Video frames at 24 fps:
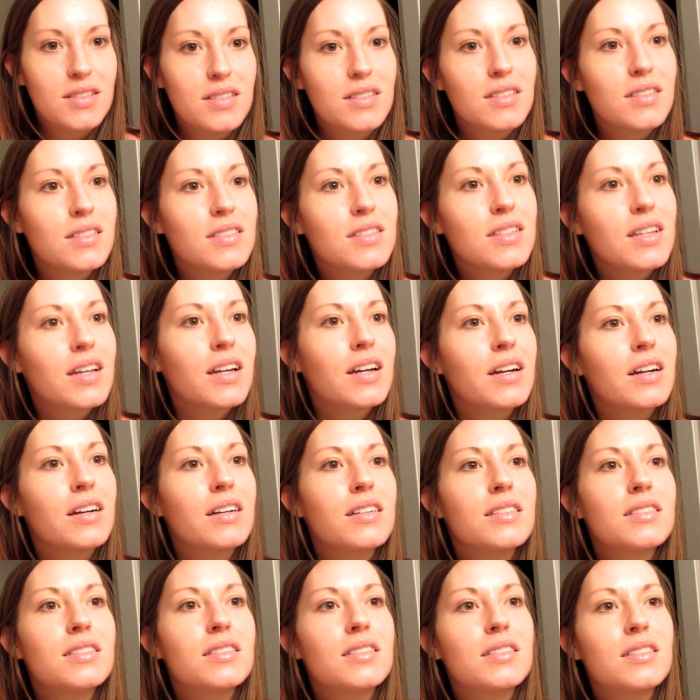This hair
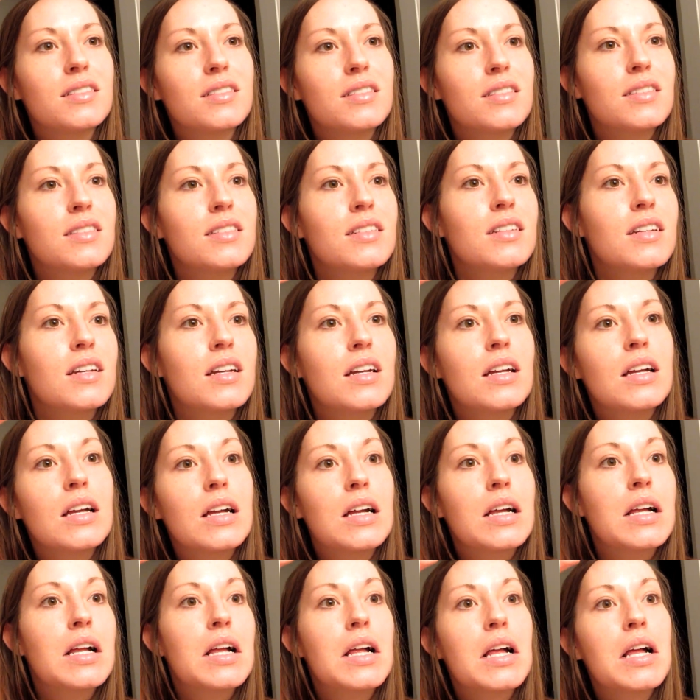is just
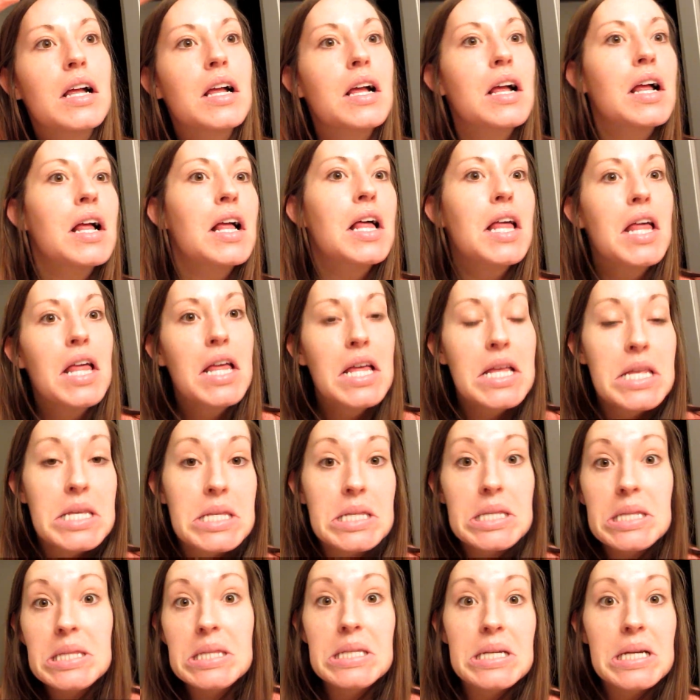
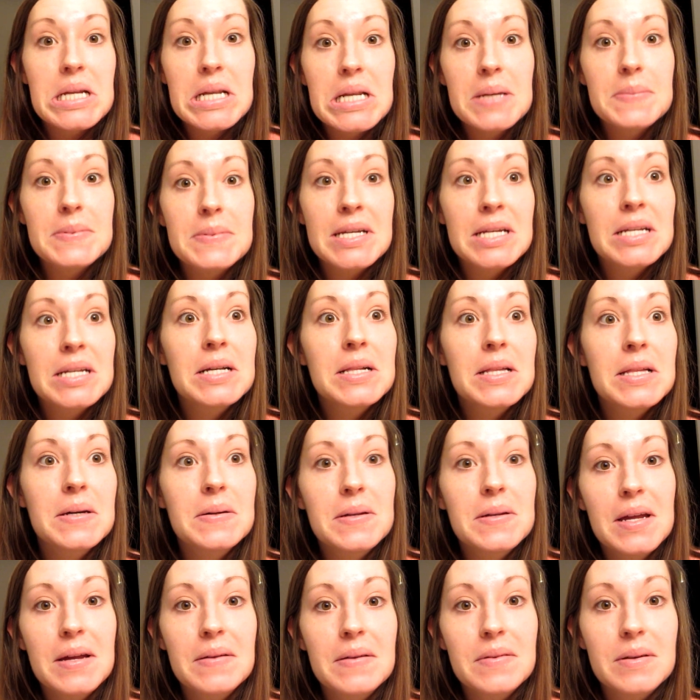sticking out saying hello
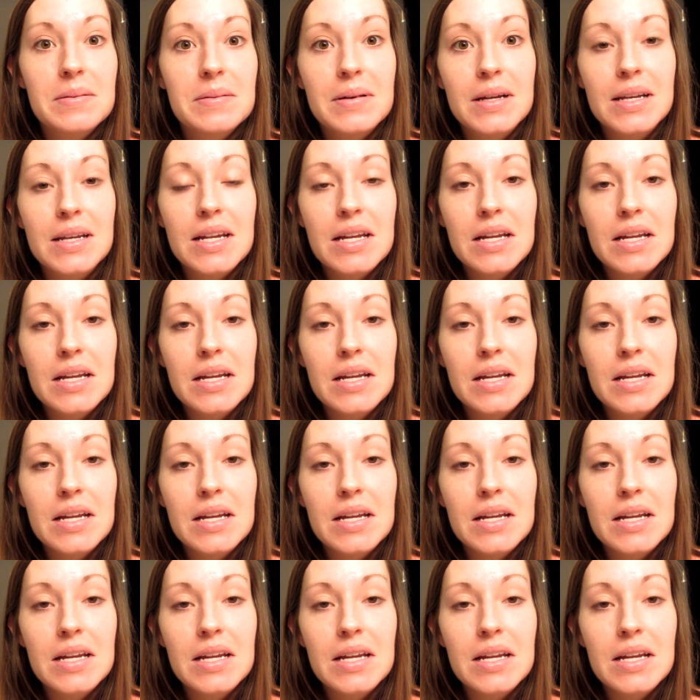to everybody.